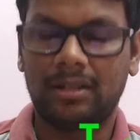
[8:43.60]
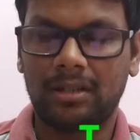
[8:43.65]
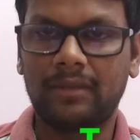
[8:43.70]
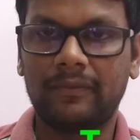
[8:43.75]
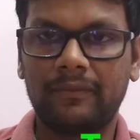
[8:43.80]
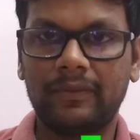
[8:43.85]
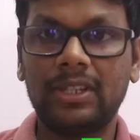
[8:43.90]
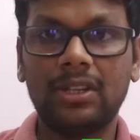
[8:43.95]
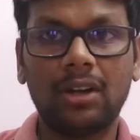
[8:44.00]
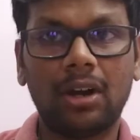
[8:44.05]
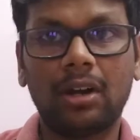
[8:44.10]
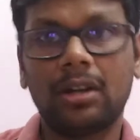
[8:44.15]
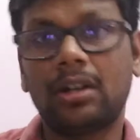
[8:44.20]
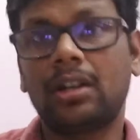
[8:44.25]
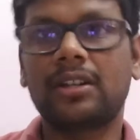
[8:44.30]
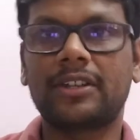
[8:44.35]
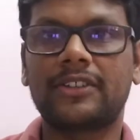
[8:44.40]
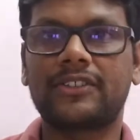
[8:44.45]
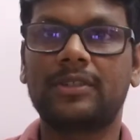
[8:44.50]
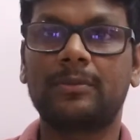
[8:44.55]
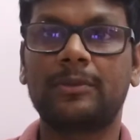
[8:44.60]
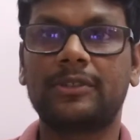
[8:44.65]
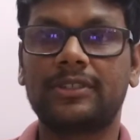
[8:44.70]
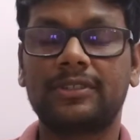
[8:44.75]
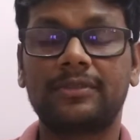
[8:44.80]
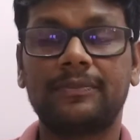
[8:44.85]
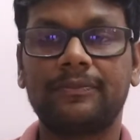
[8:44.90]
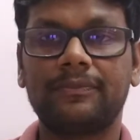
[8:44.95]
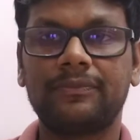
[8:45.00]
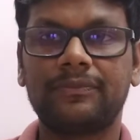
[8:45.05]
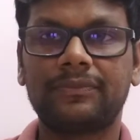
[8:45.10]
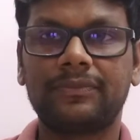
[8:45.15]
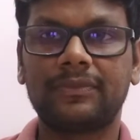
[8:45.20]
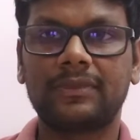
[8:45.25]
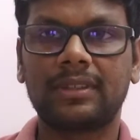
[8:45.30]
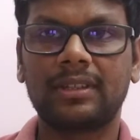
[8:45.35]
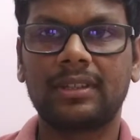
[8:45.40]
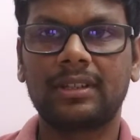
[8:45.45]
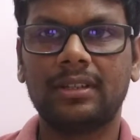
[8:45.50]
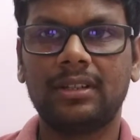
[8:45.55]
we all are customers,
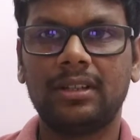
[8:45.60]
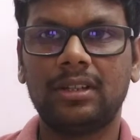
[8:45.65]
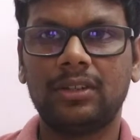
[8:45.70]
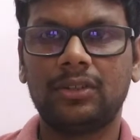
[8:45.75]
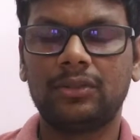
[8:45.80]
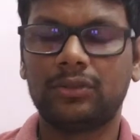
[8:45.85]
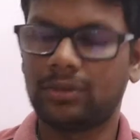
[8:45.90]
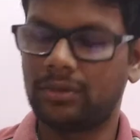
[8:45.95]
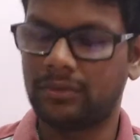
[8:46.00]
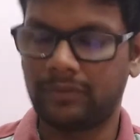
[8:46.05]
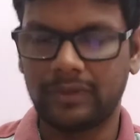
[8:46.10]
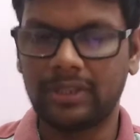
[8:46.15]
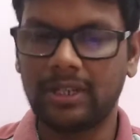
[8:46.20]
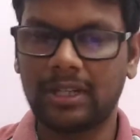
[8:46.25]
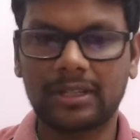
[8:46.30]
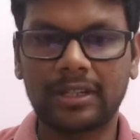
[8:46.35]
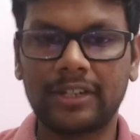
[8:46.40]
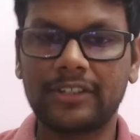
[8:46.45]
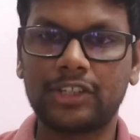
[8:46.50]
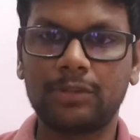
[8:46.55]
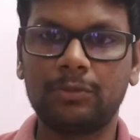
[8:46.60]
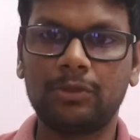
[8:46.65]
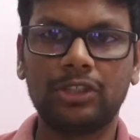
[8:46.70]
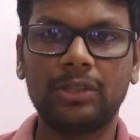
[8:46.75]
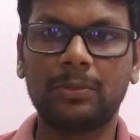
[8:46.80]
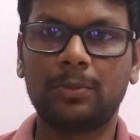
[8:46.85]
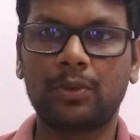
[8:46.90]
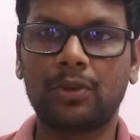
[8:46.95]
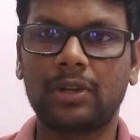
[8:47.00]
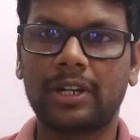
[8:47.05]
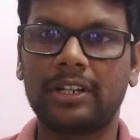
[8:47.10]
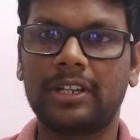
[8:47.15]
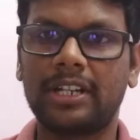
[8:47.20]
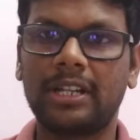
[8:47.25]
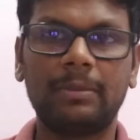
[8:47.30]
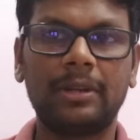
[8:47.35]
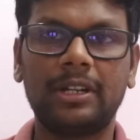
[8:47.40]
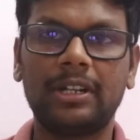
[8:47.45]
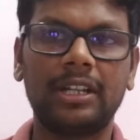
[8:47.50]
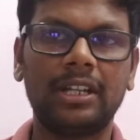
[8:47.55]
so we are consuming the product day
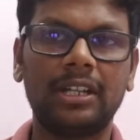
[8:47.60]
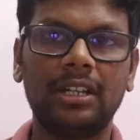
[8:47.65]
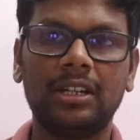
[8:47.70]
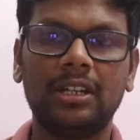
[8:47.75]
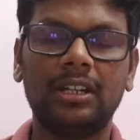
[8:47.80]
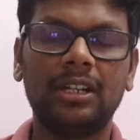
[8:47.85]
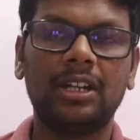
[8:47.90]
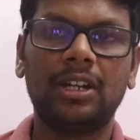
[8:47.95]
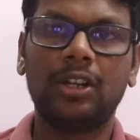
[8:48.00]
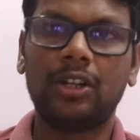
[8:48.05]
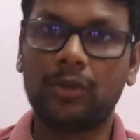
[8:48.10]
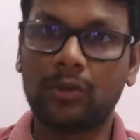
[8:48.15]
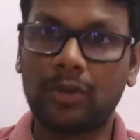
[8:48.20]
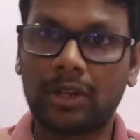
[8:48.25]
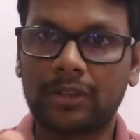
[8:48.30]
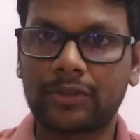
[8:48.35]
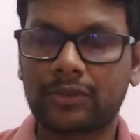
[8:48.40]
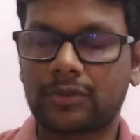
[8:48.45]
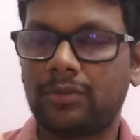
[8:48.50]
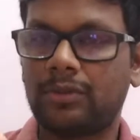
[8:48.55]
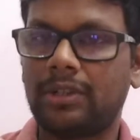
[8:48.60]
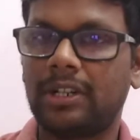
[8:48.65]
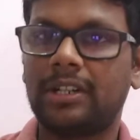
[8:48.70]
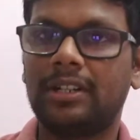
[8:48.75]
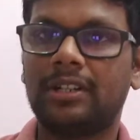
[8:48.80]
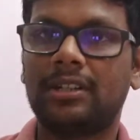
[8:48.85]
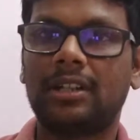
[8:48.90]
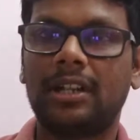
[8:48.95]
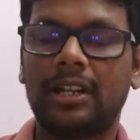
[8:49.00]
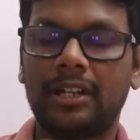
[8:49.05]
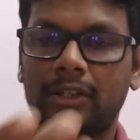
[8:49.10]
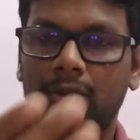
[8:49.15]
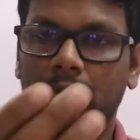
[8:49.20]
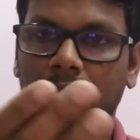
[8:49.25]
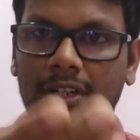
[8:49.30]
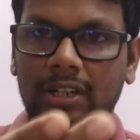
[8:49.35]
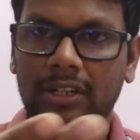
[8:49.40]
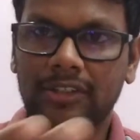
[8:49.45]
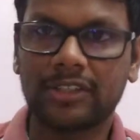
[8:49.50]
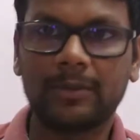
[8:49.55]
by day. You are a student and you are
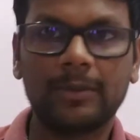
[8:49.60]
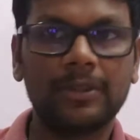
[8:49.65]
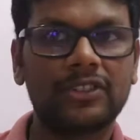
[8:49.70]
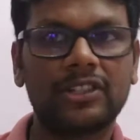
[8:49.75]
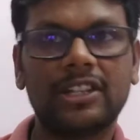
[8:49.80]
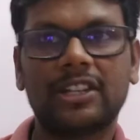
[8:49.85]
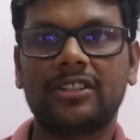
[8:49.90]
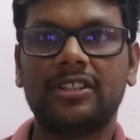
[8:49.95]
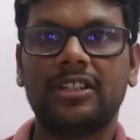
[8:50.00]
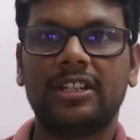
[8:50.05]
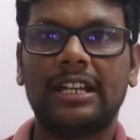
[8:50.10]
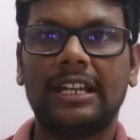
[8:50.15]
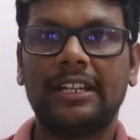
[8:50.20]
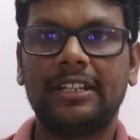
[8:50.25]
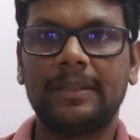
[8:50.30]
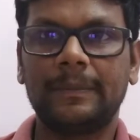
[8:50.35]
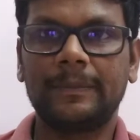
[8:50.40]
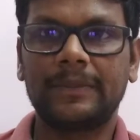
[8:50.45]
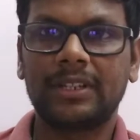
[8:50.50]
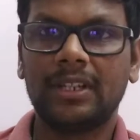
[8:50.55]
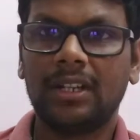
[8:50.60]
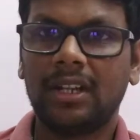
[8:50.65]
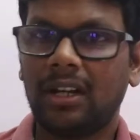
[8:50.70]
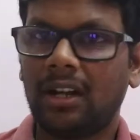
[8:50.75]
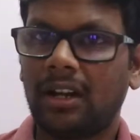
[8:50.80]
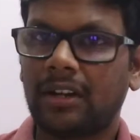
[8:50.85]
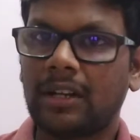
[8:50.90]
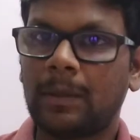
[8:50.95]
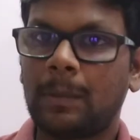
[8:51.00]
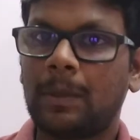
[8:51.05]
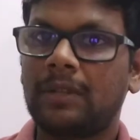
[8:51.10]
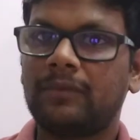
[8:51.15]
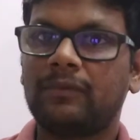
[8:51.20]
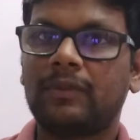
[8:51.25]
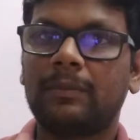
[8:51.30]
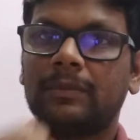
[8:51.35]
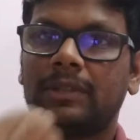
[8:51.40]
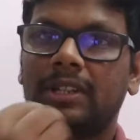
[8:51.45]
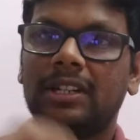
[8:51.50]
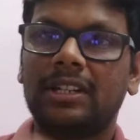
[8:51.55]
consuming stationery items, and apart
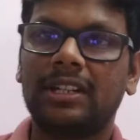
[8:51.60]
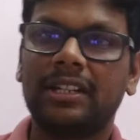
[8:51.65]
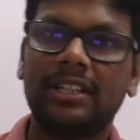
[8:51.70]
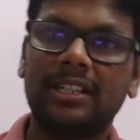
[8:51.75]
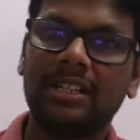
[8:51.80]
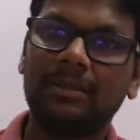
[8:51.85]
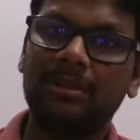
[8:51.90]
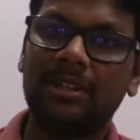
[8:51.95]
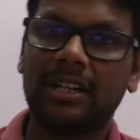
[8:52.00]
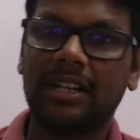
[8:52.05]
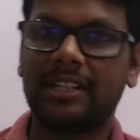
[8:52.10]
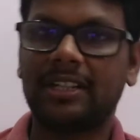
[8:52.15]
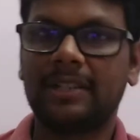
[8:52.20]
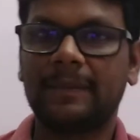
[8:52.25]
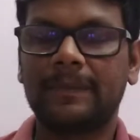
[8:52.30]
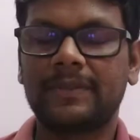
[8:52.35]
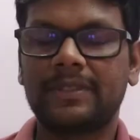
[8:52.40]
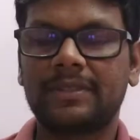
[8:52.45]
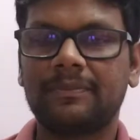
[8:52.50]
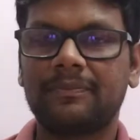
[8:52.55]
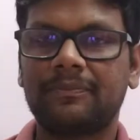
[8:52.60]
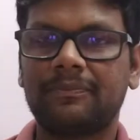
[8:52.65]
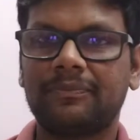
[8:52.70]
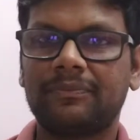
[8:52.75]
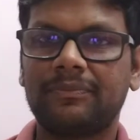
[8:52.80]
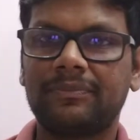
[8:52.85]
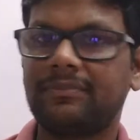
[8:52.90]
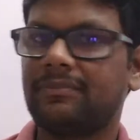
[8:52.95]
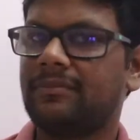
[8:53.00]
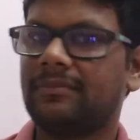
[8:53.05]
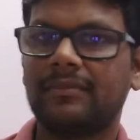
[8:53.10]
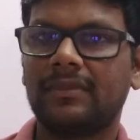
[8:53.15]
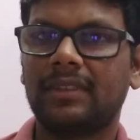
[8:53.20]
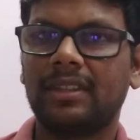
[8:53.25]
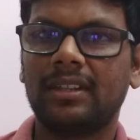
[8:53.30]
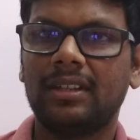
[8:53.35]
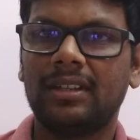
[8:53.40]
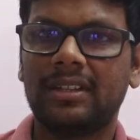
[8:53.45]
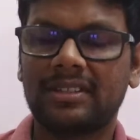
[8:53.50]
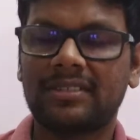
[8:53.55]
from that, eatable items,
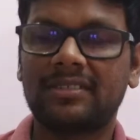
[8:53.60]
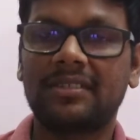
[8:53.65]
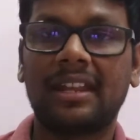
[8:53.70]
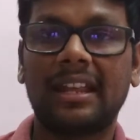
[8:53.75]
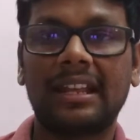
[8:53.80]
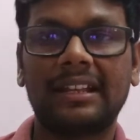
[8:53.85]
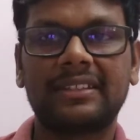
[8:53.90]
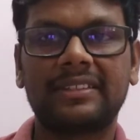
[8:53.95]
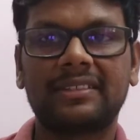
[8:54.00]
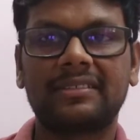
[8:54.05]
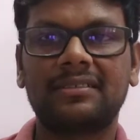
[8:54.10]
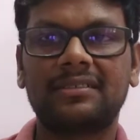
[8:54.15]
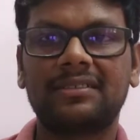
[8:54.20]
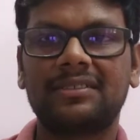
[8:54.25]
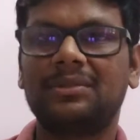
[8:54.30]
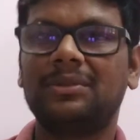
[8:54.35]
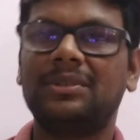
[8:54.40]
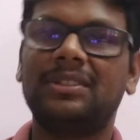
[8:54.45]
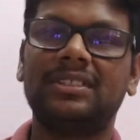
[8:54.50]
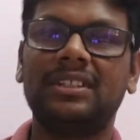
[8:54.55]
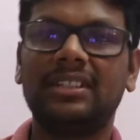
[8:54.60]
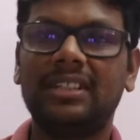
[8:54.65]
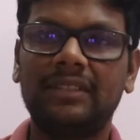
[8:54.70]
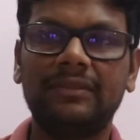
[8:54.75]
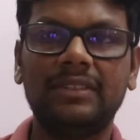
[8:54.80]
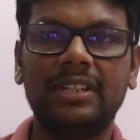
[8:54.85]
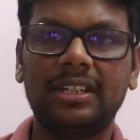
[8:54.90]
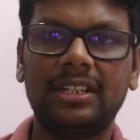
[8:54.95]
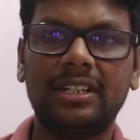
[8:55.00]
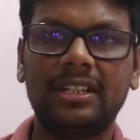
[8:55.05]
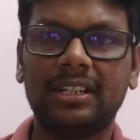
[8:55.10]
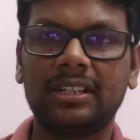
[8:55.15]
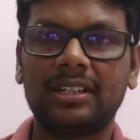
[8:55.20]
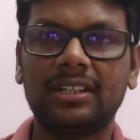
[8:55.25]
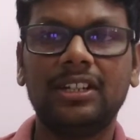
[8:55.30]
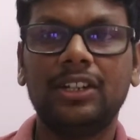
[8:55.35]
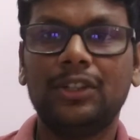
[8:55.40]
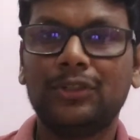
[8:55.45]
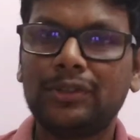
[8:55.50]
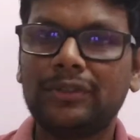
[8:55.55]
snacks. So this and that we are eating.
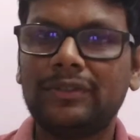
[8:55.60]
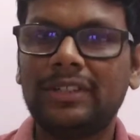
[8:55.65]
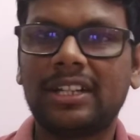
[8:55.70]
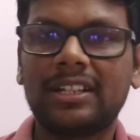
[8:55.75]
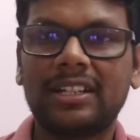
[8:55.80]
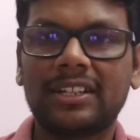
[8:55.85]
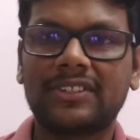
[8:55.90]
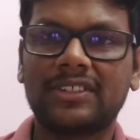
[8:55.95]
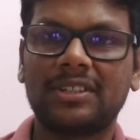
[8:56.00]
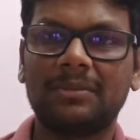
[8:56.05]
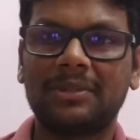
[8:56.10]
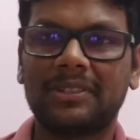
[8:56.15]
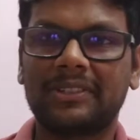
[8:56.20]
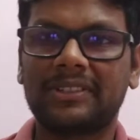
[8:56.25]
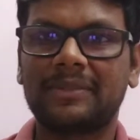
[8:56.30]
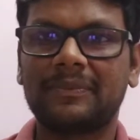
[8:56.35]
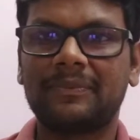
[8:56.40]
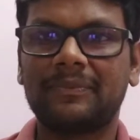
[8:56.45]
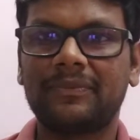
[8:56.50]
So we are customers.